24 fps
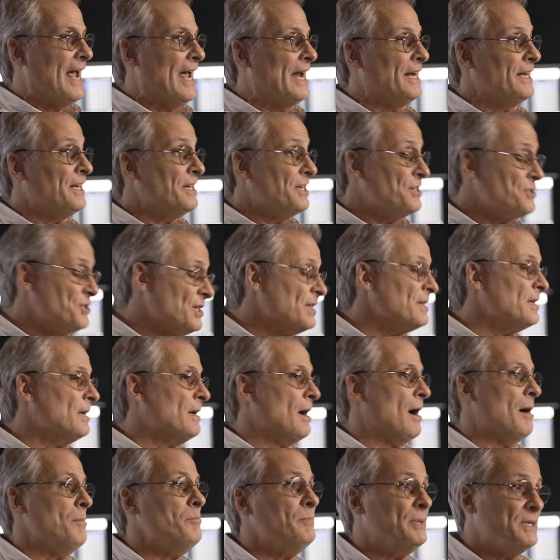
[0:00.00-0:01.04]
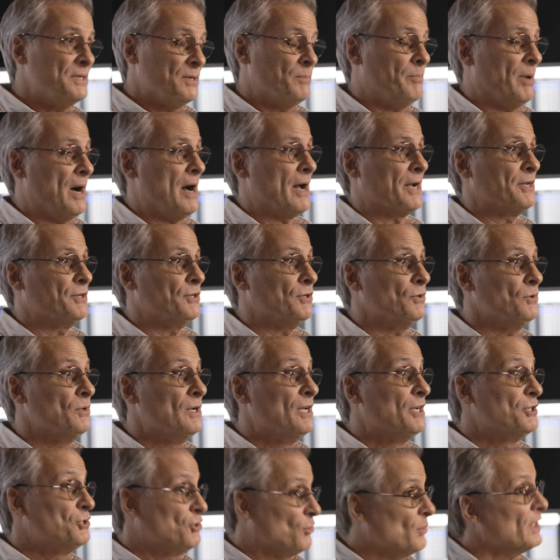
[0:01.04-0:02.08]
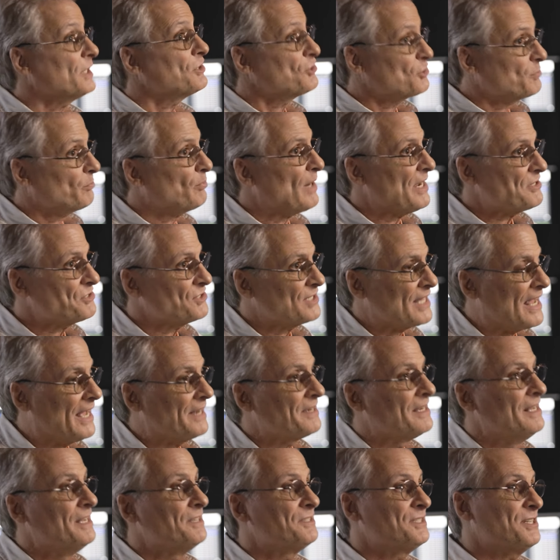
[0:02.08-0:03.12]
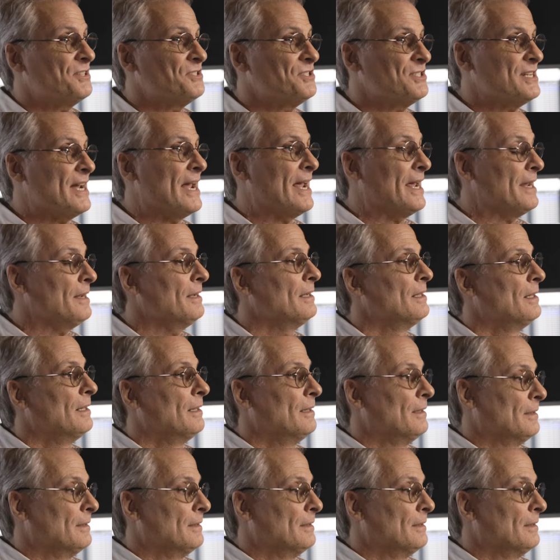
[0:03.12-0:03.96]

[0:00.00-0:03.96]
and it is incumbent upon you to express that, to say,